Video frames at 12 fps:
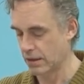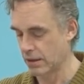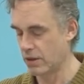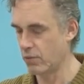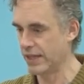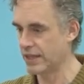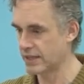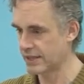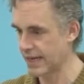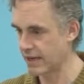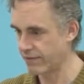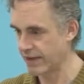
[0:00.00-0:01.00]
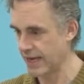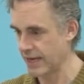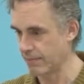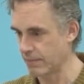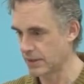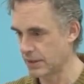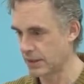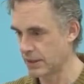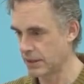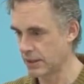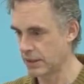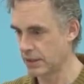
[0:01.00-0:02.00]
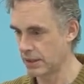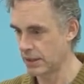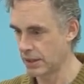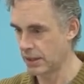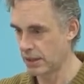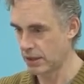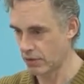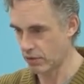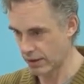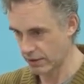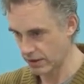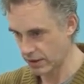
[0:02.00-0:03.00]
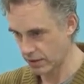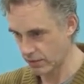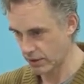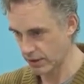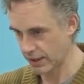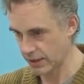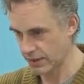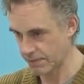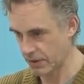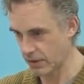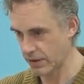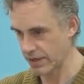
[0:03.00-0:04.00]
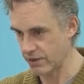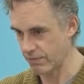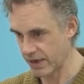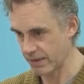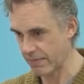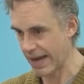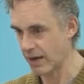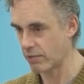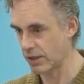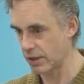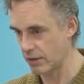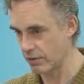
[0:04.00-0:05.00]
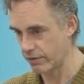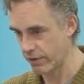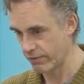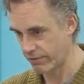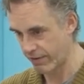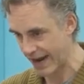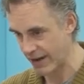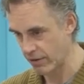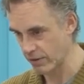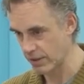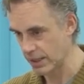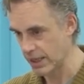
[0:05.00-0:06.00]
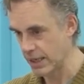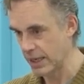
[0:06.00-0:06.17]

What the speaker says: you win the set of games, you go out into the world and explore, and you bring back what you've found,